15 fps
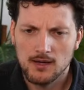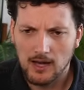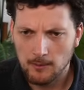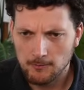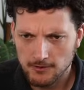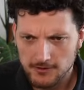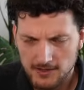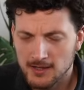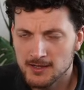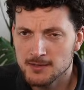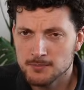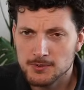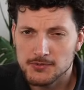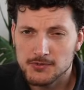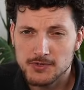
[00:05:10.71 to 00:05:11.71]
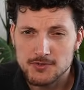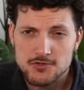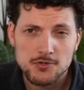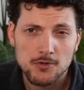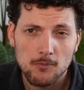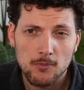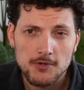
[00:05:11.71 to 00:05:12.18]
I'm not 100%
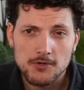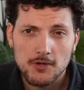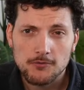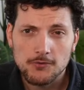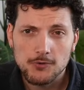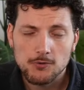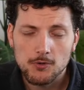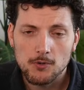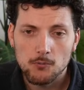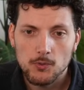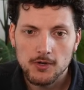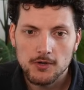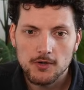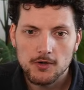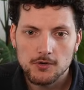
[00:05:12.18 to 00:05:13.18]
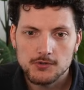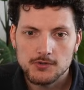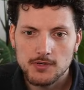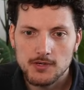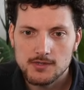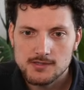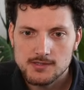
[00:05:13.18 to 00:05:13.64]
sure what you have to do on Windows
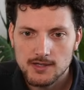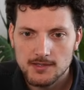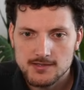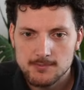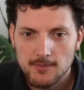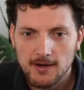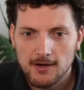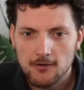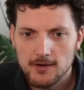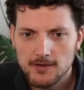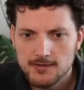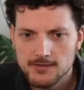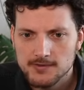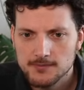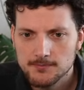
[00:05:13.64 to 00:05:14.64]
and Mac OS,